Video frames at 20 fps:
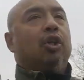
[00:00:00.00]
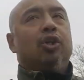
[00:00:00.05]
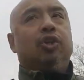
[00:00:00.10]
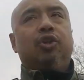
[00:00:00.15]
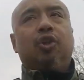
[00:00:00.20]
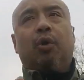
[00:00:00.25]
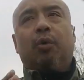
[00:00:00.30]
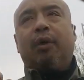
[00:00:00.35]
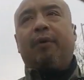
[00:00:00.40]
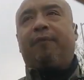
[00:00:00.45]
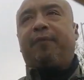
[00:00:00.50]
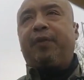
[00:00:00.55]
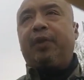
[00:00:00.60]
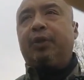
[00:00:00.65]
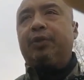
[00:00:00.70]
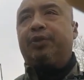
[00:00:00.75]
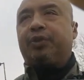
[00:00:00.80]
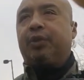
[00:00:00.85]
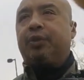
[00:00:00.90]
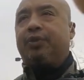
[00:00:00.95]
Your
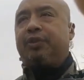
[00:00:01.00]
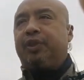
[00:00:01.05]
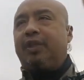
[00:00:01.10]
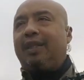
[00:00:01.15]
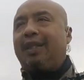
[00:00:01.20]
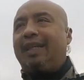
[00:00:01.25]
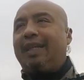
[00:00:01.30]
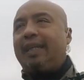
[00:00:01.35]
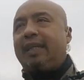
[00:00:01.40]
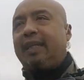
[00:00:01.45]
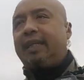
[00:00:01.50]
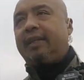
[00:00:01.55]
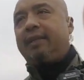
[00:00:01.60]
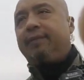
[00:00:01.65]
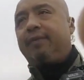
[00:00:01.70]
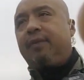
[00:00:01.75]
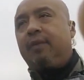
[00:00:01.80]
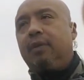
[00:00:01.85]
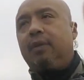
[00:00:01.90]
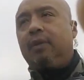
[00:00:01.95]
refusal to
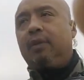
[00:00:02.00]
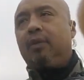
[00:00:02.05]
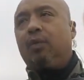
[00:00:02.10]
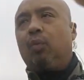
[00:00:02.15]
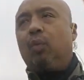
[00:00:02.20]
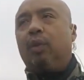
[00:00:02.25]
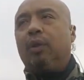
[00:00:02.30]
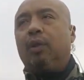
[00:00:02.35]
leave will